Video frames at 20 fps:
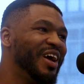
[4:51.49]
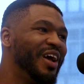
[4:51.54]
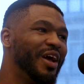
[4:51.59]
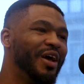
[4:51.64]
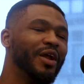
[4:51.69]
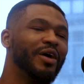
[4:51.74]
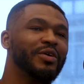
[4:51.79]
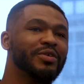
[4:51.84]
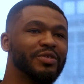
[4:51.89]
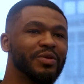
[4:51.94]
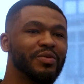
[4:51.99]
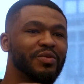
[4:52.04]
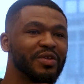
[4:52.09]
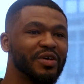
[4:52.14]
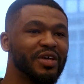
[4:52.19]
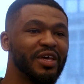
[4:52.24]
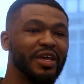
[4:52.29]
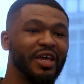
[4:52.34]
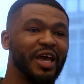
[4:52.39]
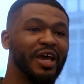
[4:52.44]
and also
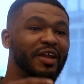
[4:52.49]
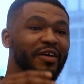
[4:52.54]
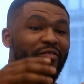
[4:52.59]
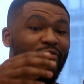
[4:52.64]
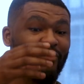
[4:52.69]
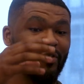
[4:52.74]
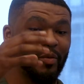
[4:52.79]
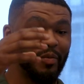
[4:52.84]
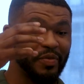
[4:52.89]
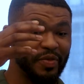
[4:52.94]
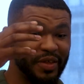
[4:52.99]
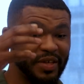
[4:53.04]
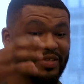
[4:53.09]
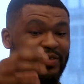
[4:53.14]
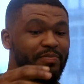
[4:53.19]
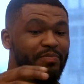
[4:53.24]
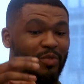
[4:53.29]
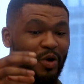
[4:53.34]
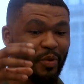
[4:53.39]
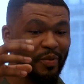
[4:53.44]
looking at it from
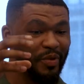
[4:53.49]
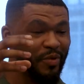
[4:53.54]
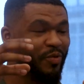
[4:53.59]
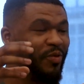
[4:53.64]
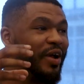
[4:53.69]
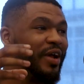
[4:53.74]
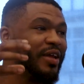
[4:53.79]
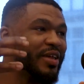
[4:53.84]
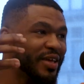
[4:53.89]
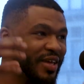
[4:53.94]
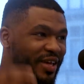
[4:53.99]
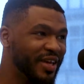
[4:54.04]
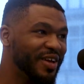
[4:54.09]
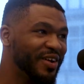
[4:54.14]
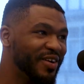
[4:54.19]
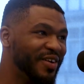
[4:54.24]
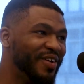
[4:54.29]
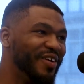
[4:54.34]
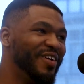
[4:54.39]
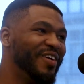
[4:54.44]
this moment right
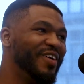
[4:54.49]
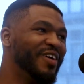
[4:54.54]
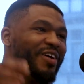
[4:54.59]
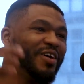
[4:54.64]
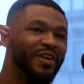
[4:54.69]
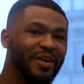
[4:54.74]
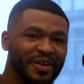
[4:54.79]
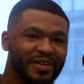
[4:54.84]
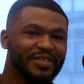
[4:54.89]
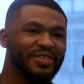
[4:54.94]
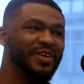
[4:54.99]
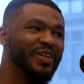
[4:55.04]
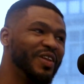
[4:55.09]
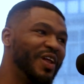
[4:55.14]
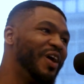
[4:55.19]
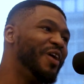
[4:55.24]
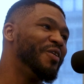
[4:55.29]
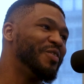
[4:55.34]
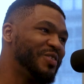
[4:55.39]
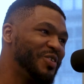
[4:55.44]
here to
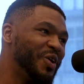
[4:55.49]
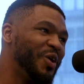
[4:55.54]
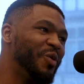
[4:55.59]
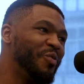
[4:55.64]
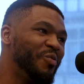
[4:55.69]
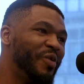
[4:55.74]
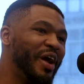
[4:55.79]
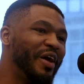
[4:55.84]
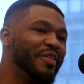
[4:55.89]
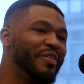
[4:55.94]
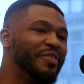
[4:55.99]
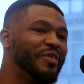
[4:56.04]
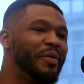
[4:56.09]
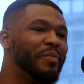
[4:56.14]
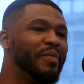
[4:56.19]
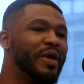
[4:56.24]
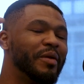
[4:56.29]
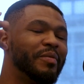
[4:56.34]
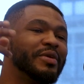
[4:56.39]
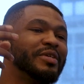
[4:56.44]
long term, rather than
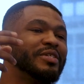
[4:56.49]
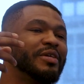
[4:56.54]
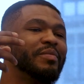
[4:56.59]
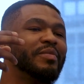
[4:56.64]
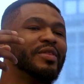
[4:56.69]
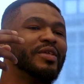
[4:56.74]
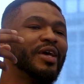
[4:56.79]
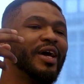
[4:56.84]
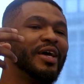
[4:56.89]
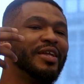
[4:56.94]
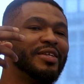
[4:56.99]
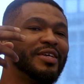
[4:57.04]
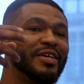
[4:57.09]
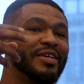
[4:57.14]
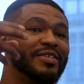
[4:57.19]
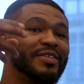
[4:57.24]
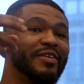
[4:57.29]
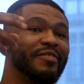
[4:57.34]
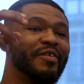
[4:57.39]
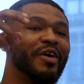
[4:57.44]
maybe some of the
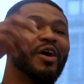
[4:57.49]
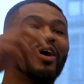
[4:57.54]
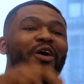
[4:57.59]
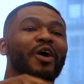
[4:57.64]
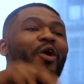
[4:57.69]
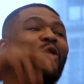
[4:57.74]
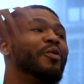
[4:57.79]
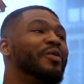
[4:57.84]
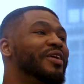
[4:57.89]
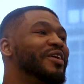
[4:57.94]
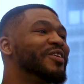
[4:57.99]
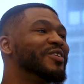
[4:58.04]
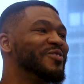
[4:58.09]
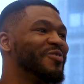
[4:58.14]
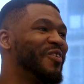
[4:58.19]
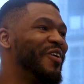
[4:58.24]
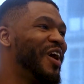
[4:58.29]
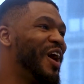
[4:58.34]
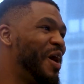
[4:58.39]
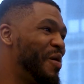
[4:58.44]
ideas of, oh, here's
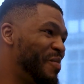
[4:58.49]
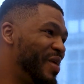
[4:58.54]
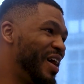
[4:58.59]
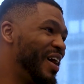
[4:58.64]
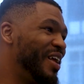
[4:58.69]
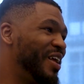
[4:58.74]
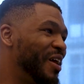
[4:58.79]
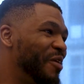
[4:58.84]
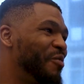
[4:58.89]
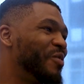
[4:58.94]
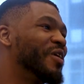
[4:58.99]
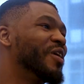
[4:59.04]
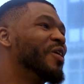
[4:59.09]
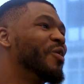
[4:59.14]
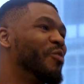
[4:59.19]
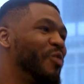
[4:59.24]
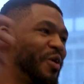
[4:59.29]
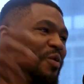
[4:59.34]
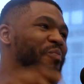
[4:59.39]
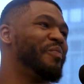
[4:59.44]
where I'm at and we're going
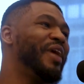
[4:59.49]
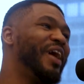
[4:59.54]
to work